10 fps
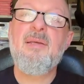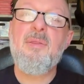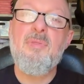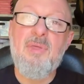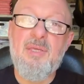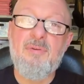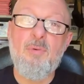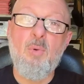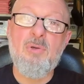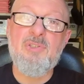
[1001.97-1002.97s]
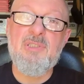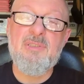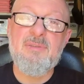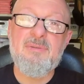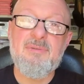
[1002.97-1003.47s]
Thank you for watching.
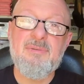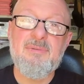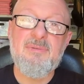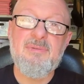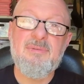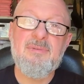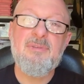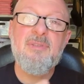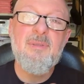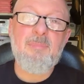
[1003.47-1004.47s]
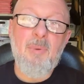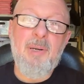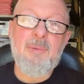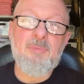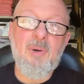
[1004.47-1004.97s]
My
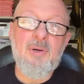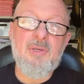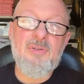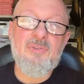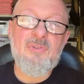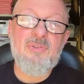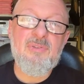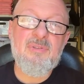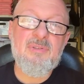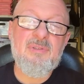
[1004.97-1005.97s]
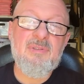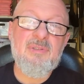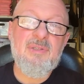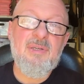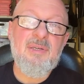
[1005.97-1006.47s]
name's Marcus.
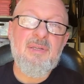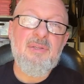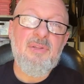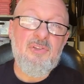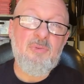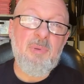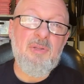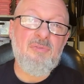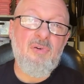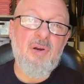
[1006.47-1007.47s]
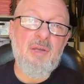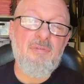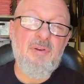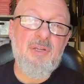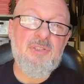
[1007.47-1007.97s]
This has been the Friday
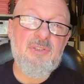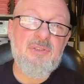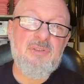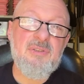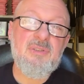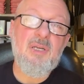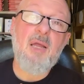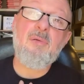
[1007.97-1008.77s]
Finish, and